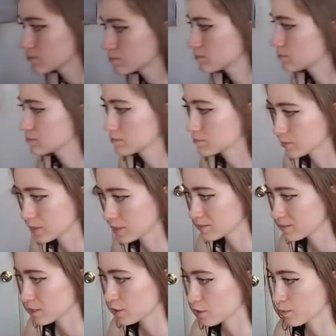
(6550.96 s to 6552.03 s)
Oh, what?
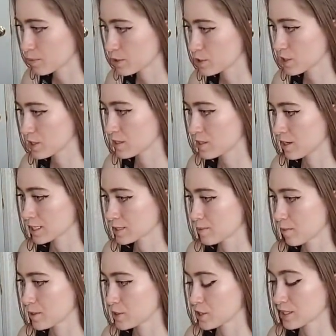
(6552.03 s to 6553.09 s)
I don't appreciate the talks
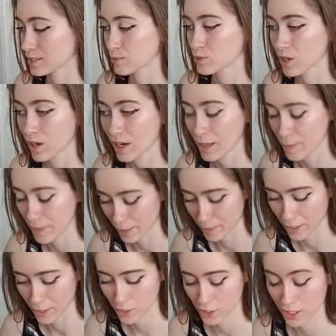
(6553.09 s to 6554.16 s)
about my chicks. I'm sorry,
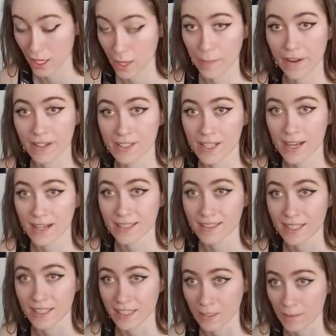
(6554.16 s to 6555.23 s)
backpack chicken. I apologize.
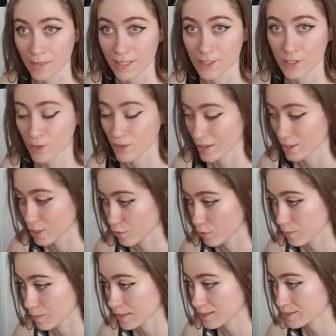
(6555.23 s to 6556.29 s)
I didn't mean to. Thank you for the
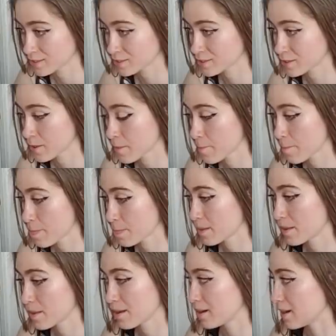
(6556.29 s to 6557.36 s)
bits.
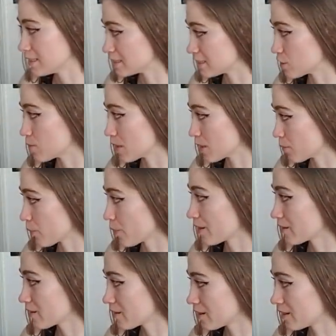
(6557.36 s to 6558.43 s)
I see that you made a
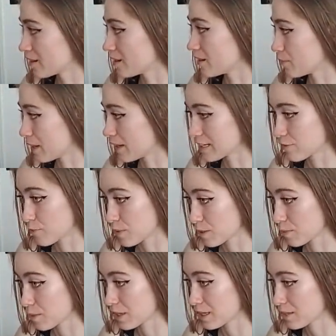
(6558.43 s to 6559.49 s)
point uh, by giving me
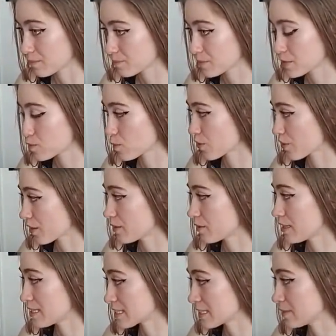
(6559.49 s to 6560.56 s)
the money. It's worth it.
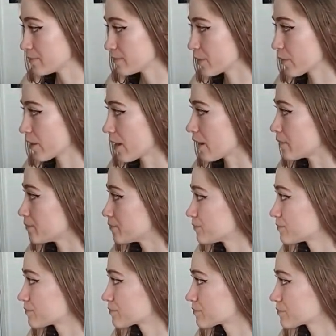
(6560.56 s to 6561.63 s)
Is it? Okay.
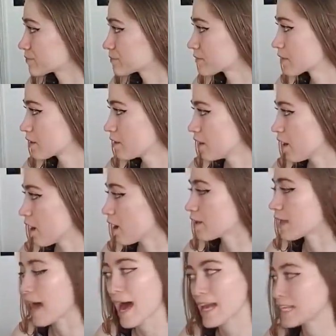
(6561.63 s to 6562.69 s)

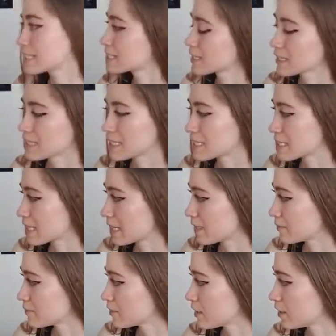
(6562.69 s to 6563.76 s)
I'll add it to the list
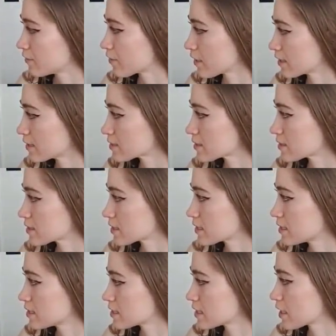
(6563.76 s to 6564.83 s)
then of things to
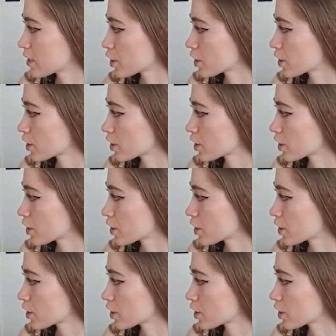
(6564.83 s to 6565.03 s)
consider.